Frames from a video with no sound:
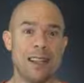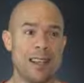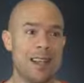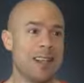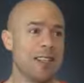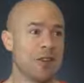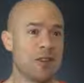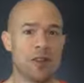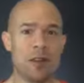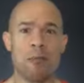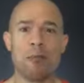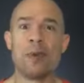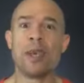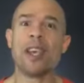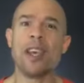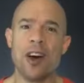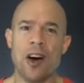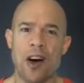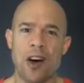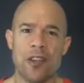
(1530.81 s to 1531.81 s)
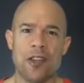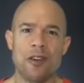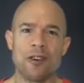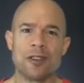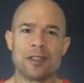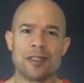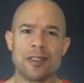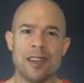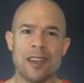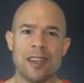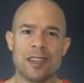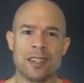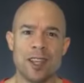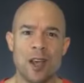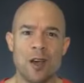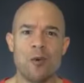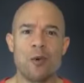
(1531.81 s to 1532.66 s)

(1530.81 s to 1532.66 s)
easier to be all those things